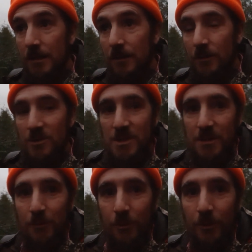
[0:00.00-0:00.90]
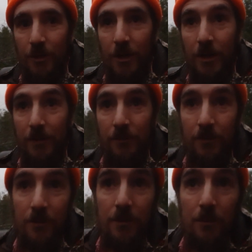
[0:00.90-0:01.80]
It just seemed a little odd,
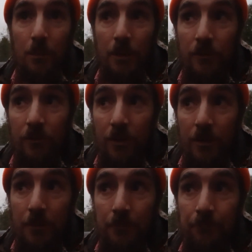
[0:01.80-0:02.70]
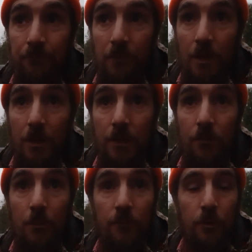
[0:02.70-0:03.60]
but I give
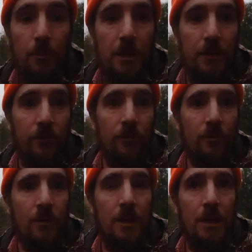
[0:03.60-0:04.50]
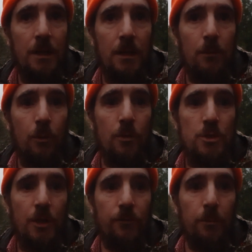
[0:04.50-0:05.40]
them a few minutes. We'll go
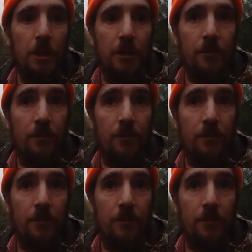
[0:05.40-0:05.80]
check for blood.